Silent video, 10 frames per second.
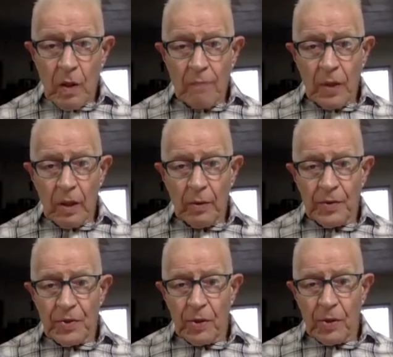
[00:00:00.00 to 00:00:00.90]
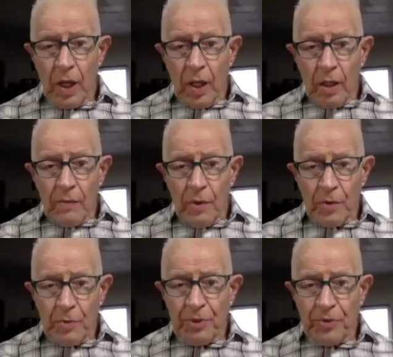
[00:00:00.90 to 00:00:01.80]
you know, and so those
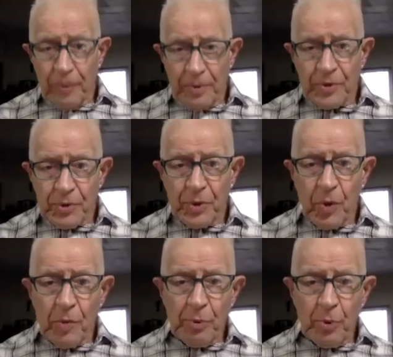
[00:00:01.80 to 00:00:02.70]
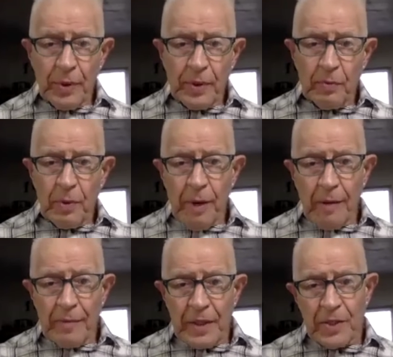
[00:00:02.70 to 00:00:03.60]
prescriptions are so important. We
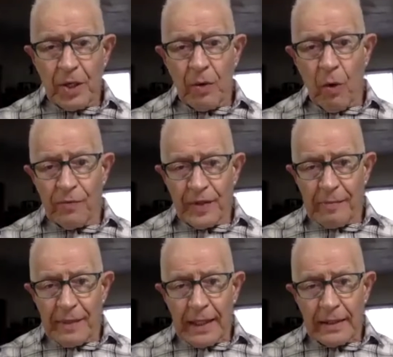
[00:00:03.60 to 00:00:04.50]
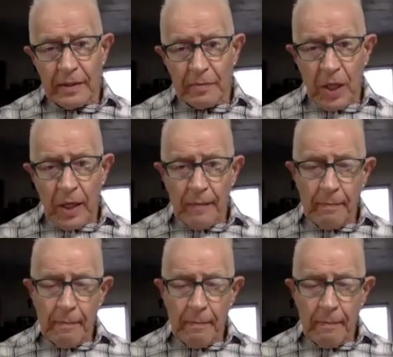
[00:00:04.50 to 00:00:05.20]
probably need to go over them again sometime.